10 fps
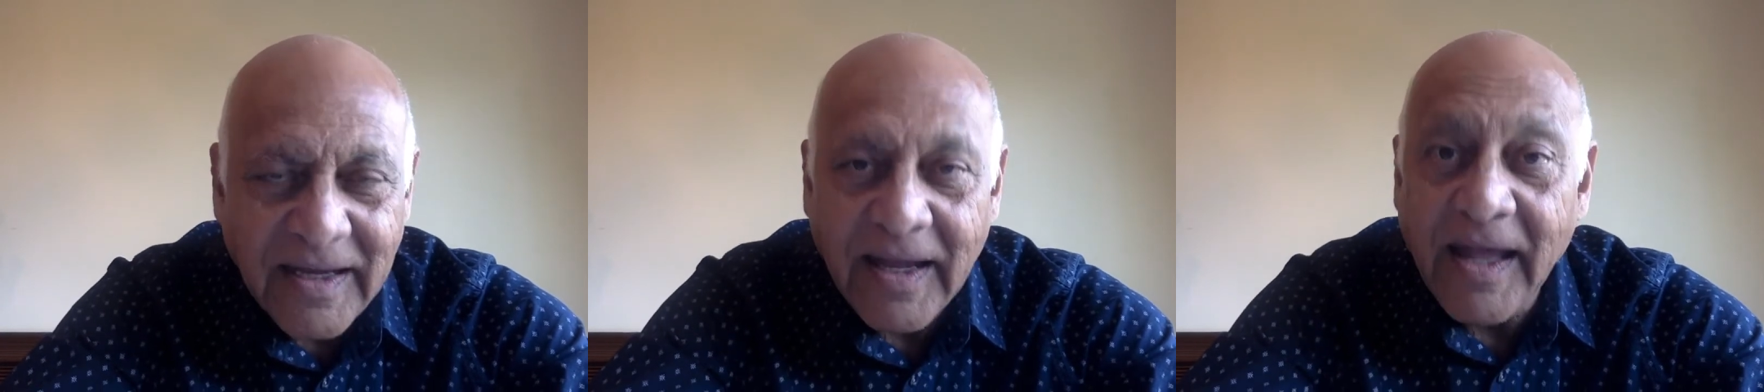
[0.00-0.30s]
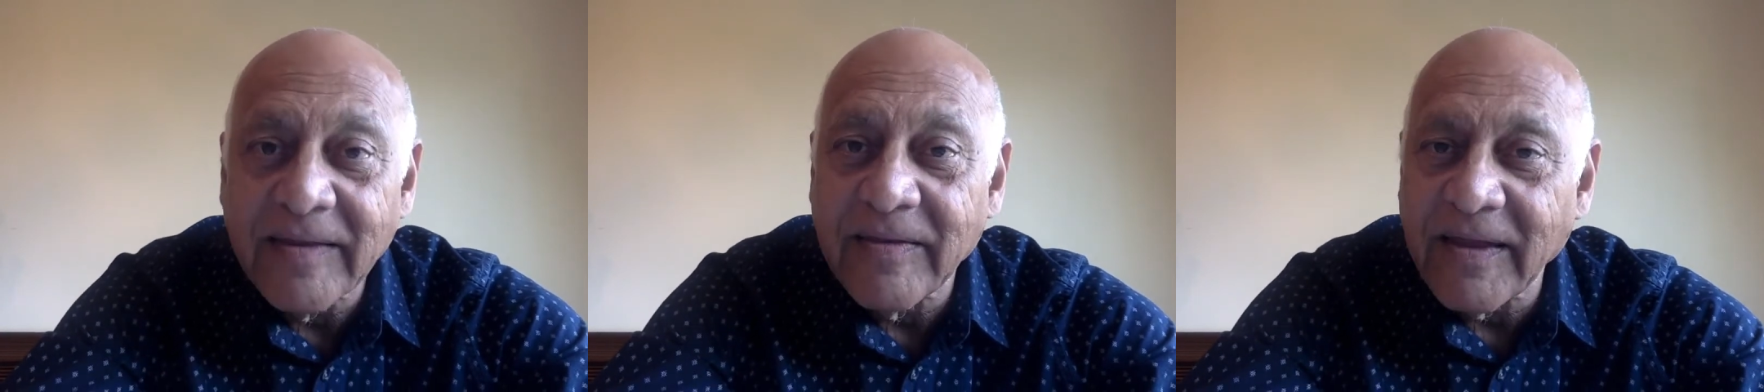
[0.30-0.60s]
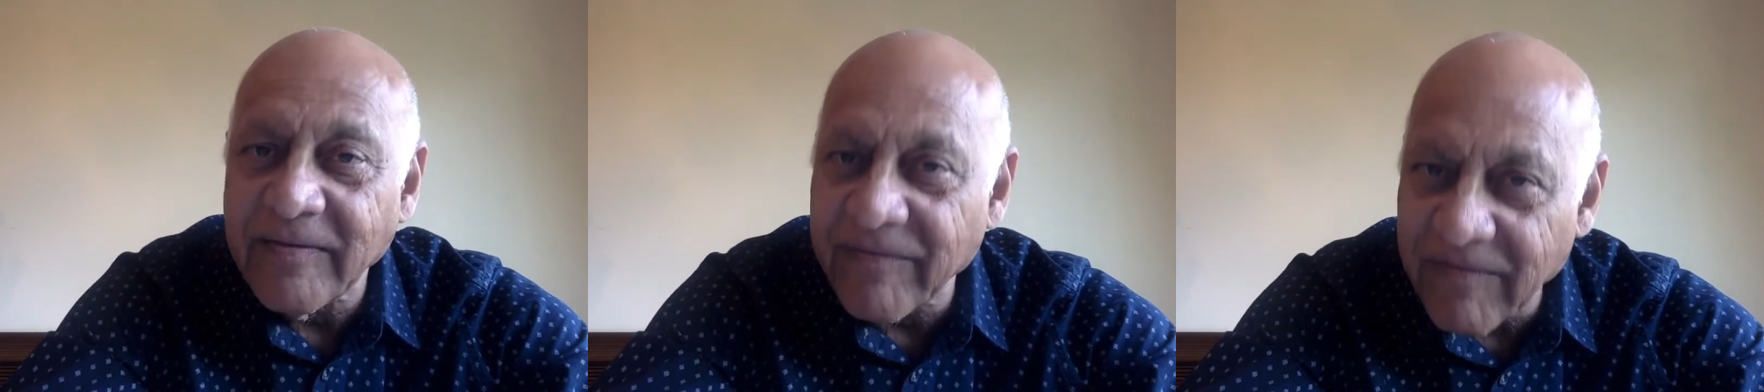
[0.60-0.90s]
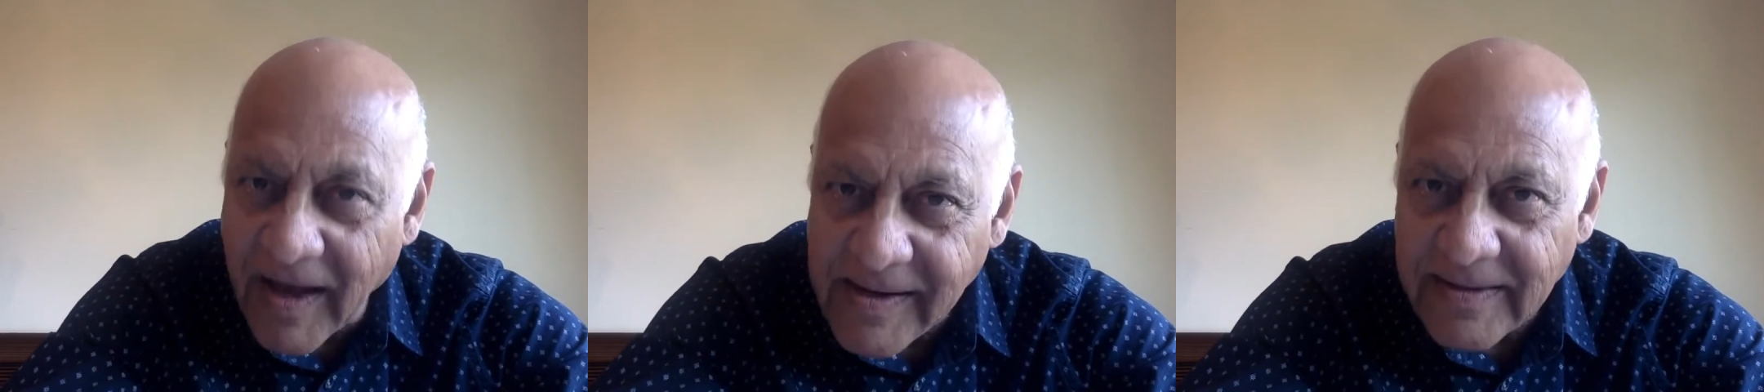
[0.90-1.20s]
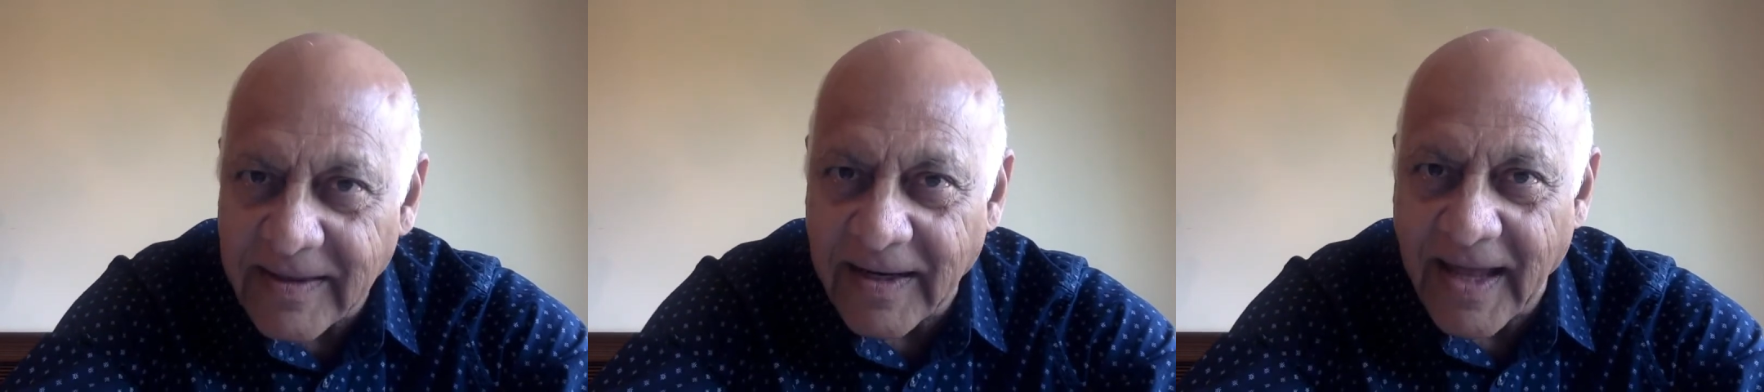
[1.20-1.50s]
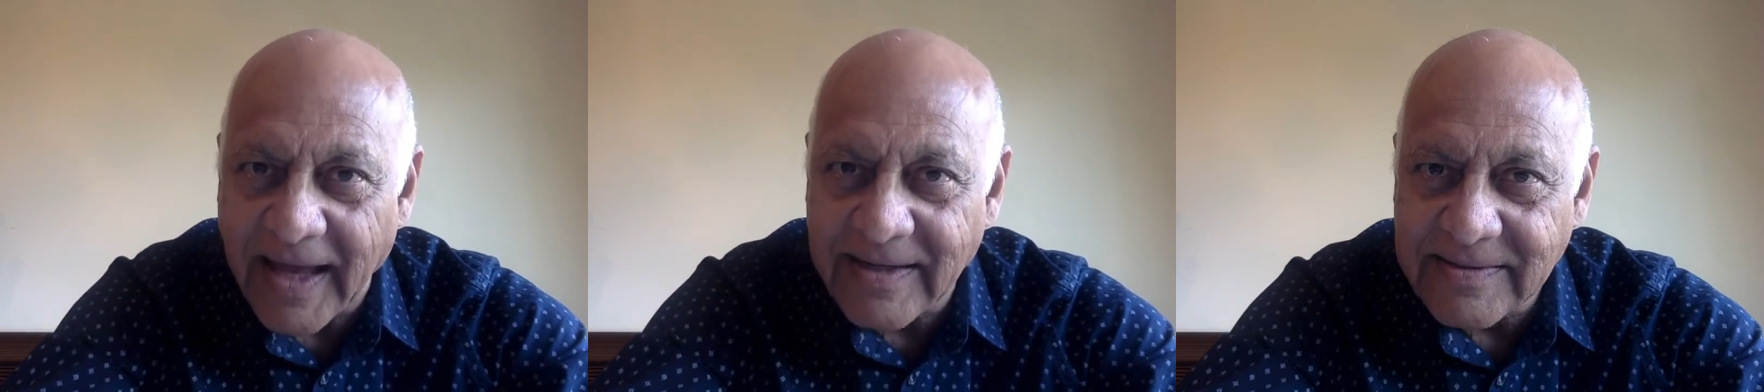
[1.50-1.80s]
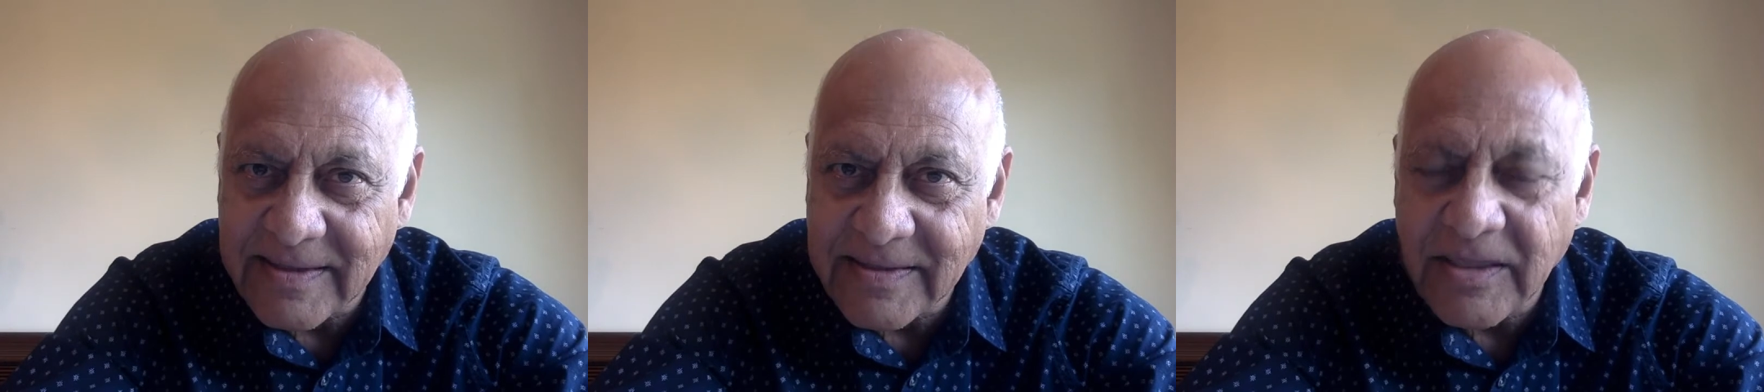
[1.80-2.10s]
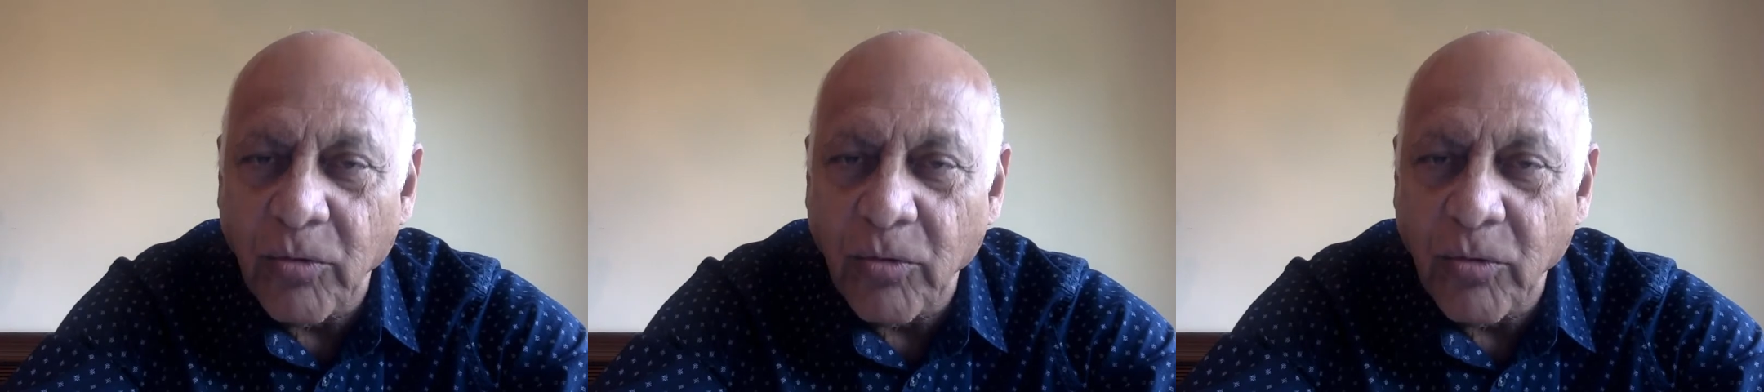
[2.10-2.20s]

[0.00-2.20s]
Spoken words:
in the final analysis,